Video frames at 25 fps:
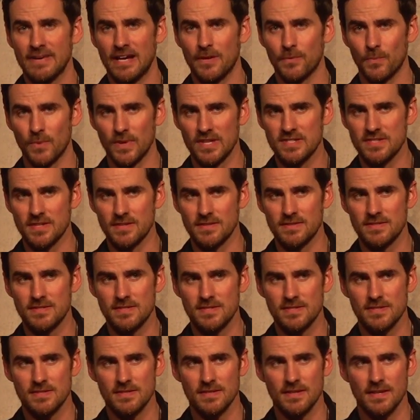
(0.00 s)
and
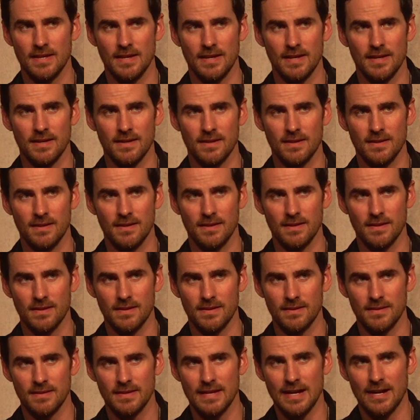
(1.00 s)
Wizards, a
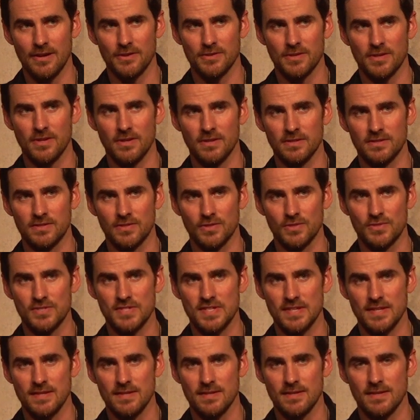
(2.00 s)
character called
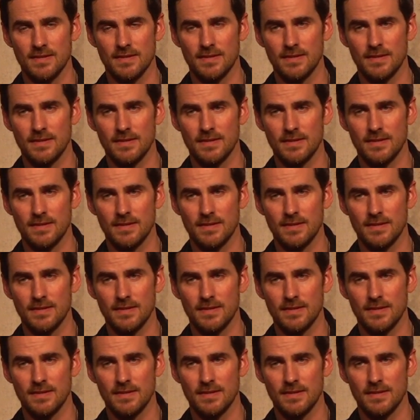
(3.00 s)
Duxie,